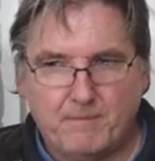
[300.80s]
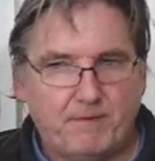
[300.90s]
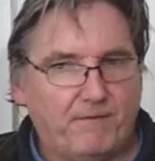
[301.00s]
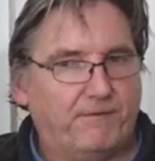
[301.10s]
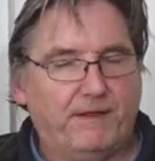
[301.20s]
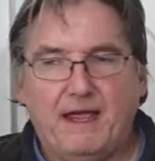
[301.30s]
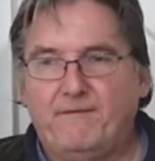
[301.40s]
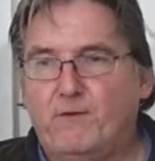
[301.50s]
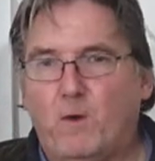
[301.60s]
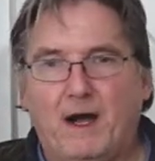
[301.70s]
But
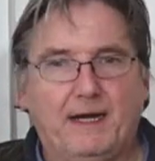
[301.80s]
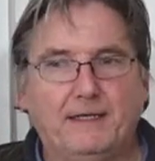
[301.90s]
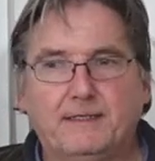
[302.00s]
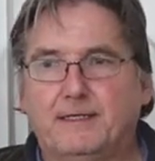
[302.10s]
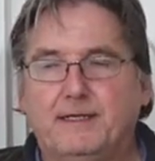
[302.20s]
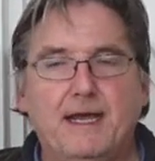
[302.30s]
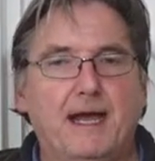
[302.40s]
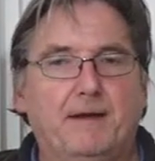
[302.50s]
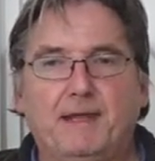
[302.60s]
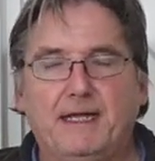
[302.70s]
flavour wise,
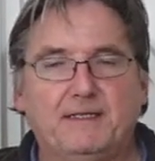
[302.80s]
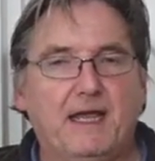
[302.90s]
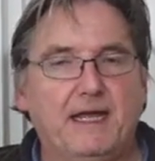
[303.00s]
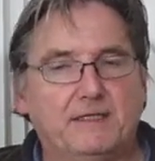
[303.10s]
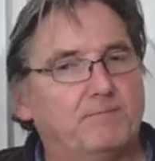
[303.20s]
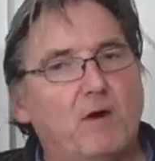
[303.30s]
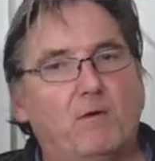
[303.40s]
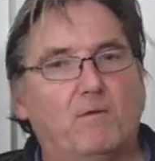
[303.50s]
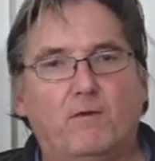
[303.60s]
yeah, it, it's malt